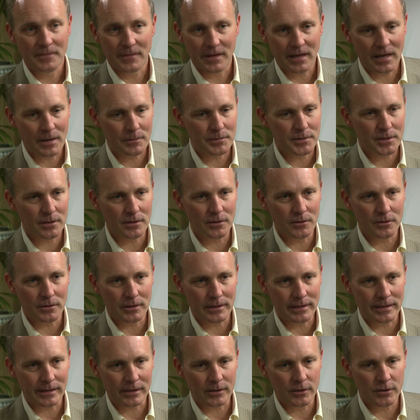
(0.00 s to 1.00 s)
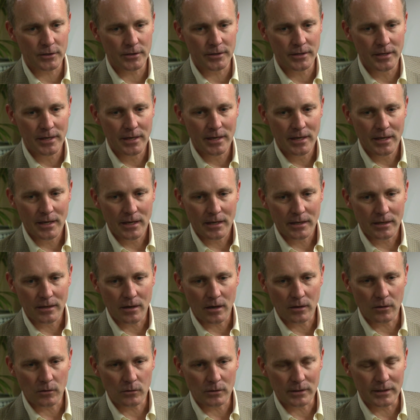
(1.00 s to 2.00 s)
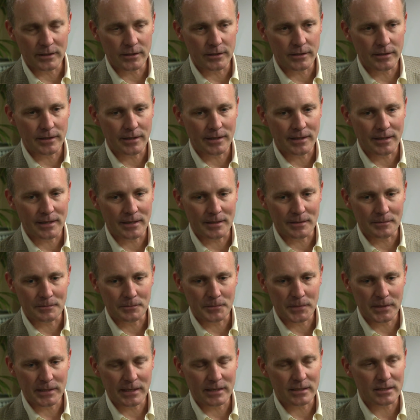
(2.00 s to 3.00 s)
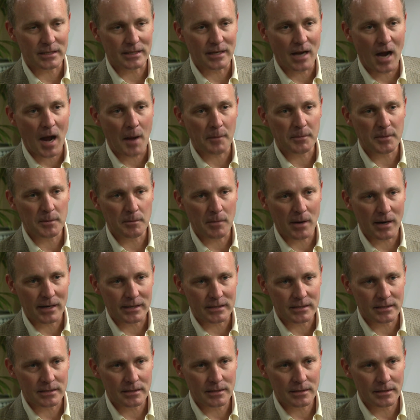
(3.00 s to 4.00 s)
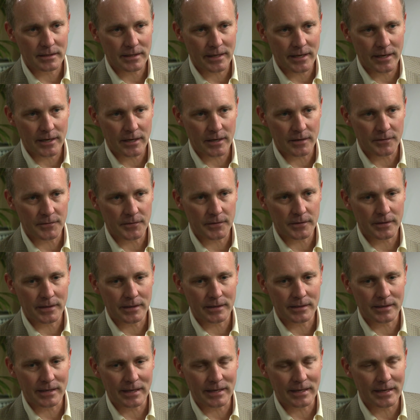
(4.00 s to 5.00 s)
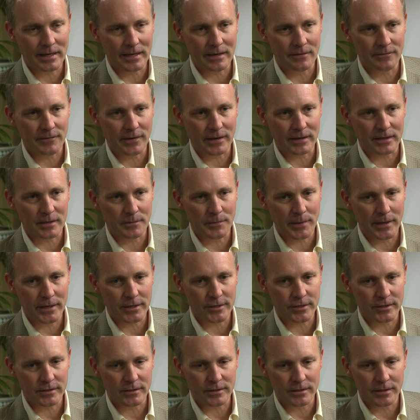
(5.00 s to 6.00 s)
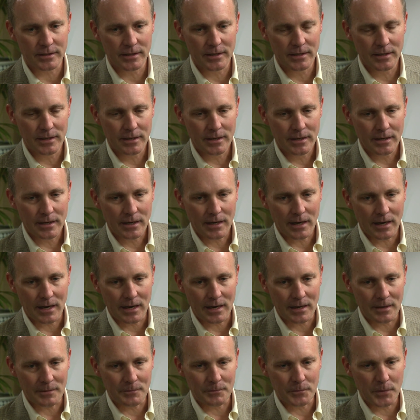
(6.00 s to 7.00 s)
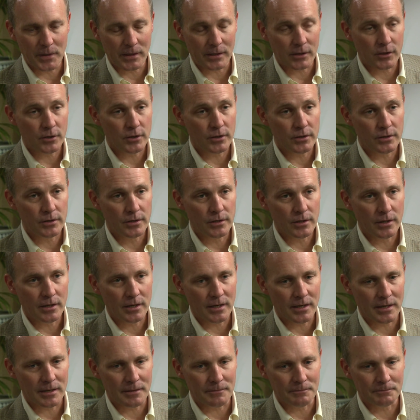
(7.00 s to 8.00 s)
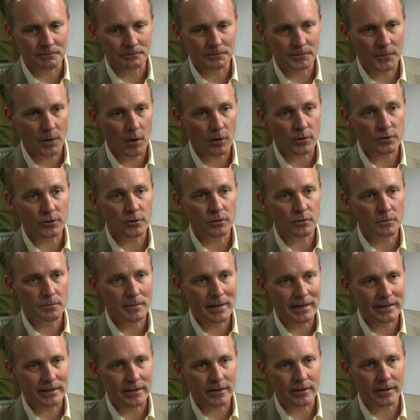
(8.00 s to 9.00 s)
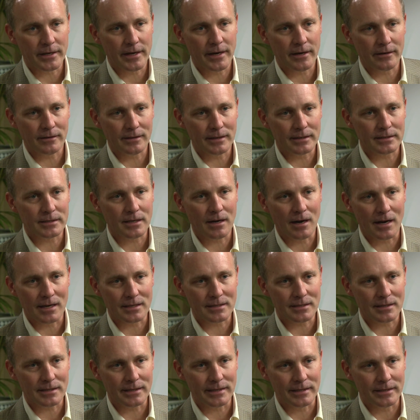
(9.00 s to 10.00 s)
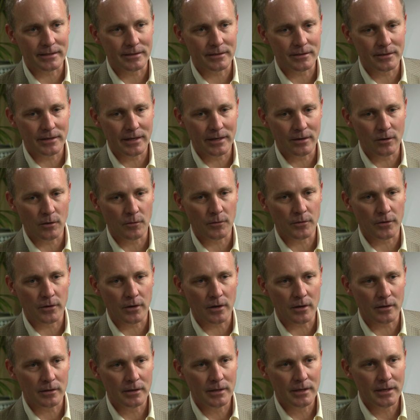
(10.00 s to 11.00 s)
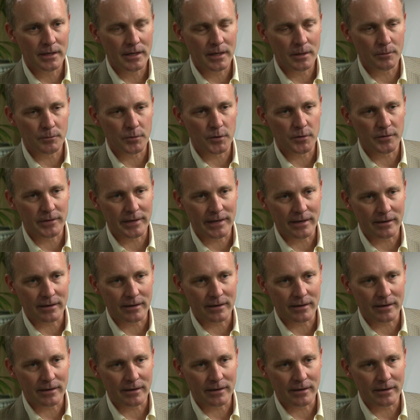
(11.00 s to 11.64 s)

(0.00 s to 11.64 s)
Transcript: Absolutely. It could not only potentially optimize care for the dengue-infected patients, but it could also make their care less costly and overall improve the